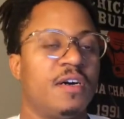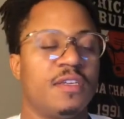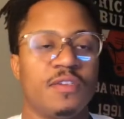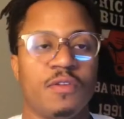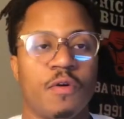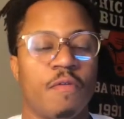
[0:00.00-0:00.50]

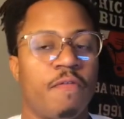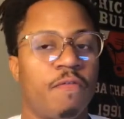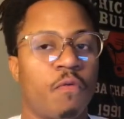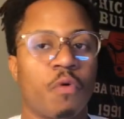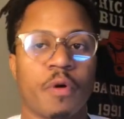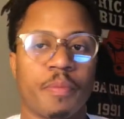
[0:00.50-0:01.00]
you know,
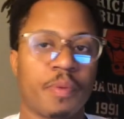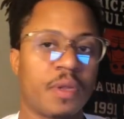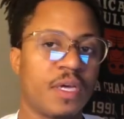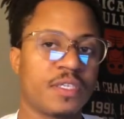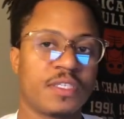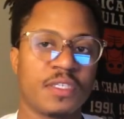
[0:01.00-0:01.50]

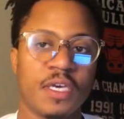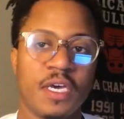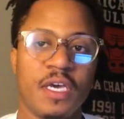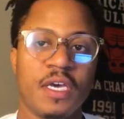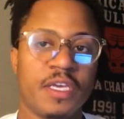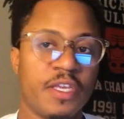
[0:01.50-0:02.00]
4+
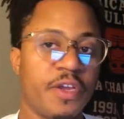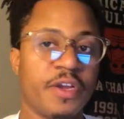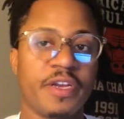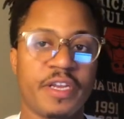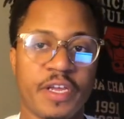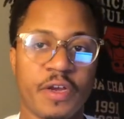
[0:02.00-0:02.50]

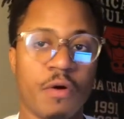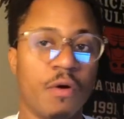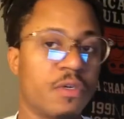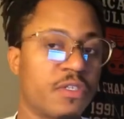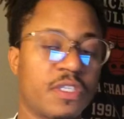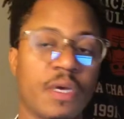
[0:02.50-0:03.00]
year deal
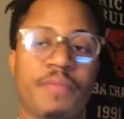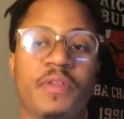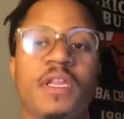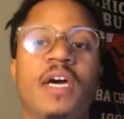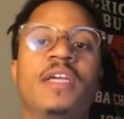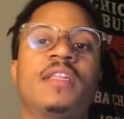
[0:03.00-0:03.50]
or
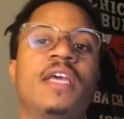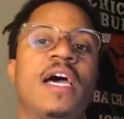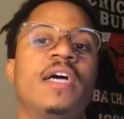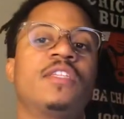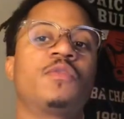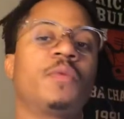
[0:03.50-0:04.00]
something like
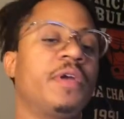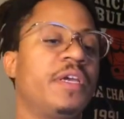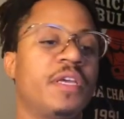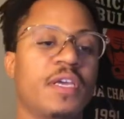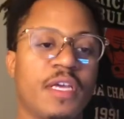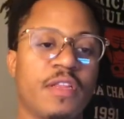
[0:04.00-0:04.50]
that, to where he
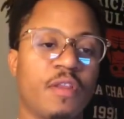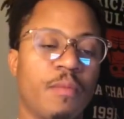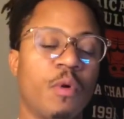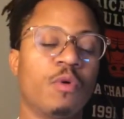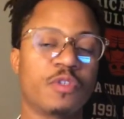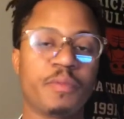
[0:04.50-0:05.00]
can get the
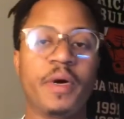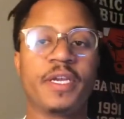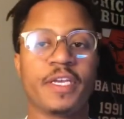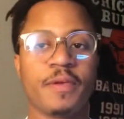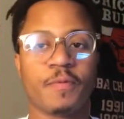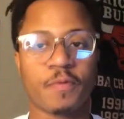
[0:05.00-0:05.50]
most
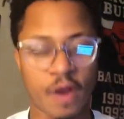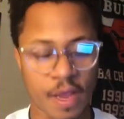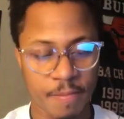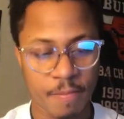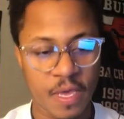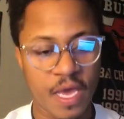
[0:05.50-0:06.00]
money,
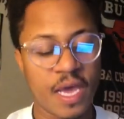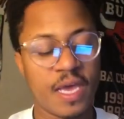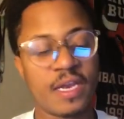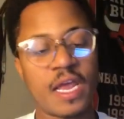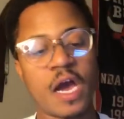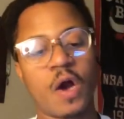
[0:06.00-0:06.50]
right?
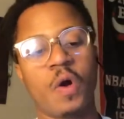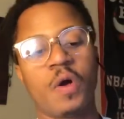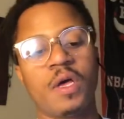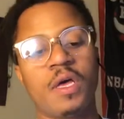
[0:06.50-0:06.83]
Now,